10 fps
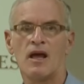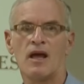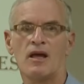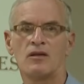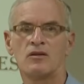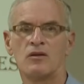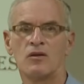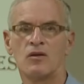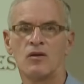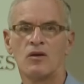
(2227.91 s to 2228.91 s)
And
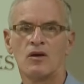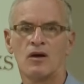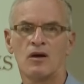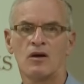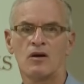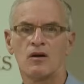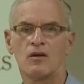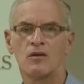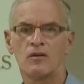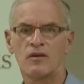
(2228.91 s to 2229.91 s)

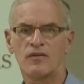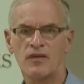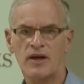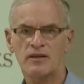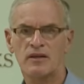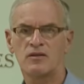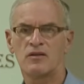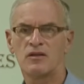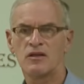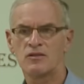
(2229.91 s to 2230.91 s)
the fact that
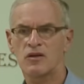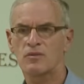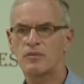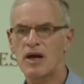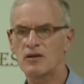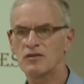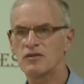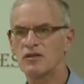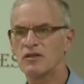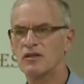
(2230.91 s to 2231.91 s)
these are
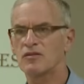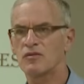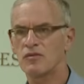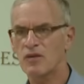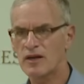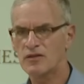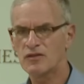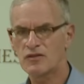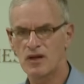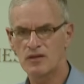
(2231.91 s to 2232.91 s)
Palestinian
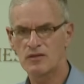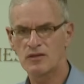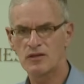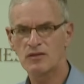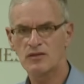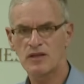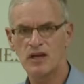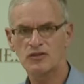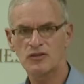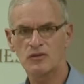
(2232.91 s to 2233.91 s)
rights under
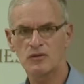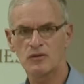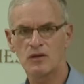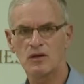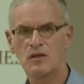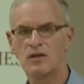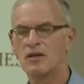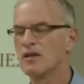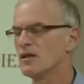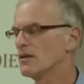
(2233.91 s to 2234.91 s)
international law,
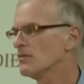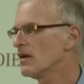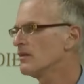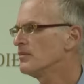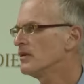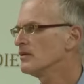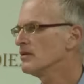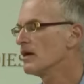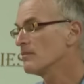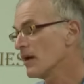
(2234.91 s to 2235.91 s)
in my opinion,
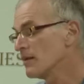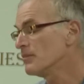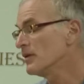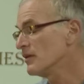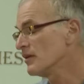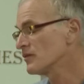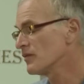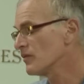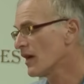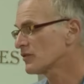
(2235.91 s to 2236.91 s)
not in my opinion, it's a
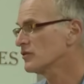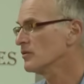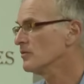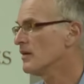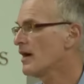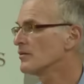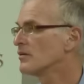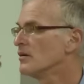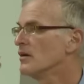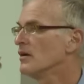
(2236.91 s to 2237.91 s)
factual matter,